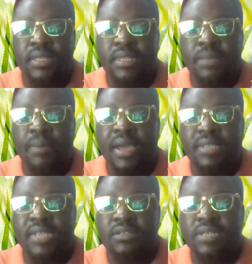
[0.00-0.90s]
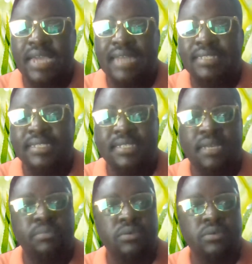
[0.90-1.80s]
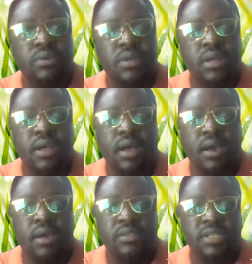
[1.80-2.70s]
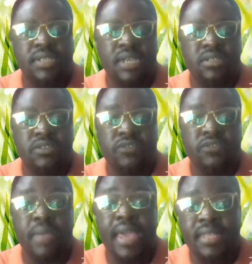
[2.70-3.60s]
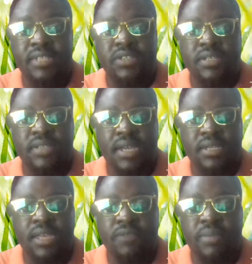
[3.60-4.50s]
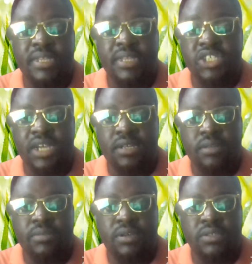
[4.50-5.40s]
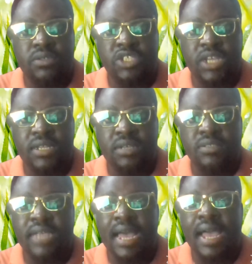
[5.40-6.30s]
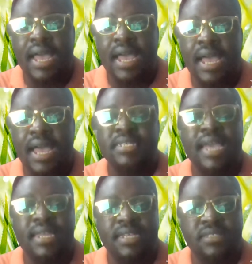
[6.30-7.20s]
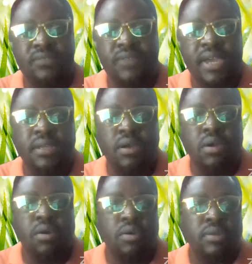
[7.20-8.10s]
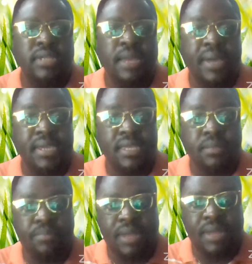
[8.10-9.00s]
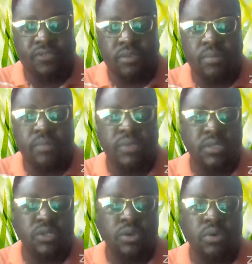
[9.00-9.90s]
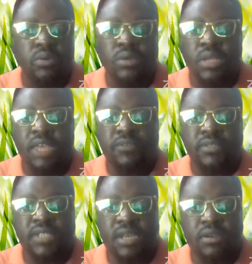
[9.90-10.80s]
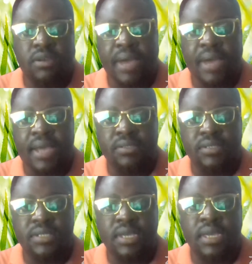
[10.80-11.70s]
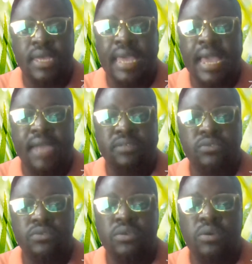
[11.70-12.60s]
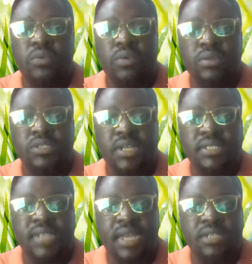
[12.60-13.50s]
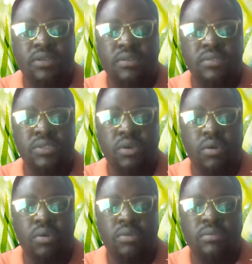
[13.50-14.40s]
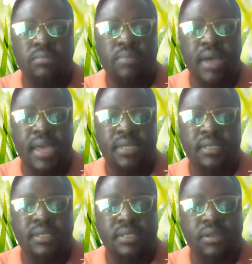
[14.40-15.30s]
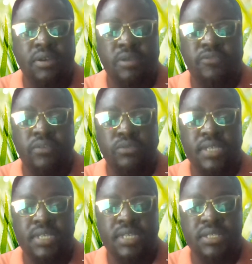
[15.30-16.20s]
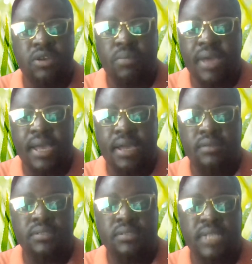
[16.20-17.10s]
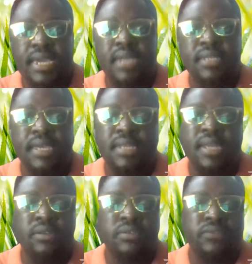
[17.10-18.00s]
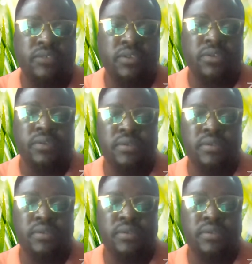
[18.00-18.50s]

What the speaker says: the banks actually can disable transactions from any channel, because those channels are easily identified on their banking platform. So if you tell your bank to say, I do not want transactions from USSD on my account, they can get that done for you.